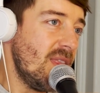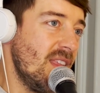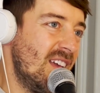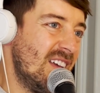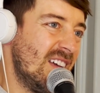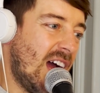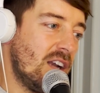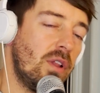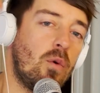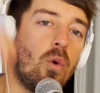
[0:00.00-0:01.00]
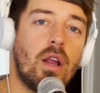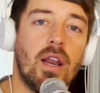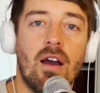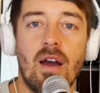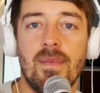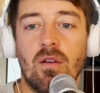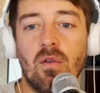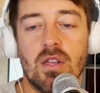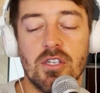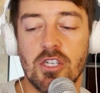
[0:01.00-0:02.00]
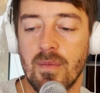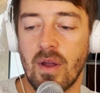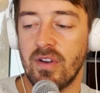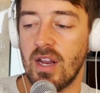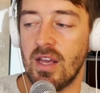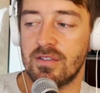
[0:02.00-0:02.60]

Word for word: I do like working out. I've been going to the gym every day.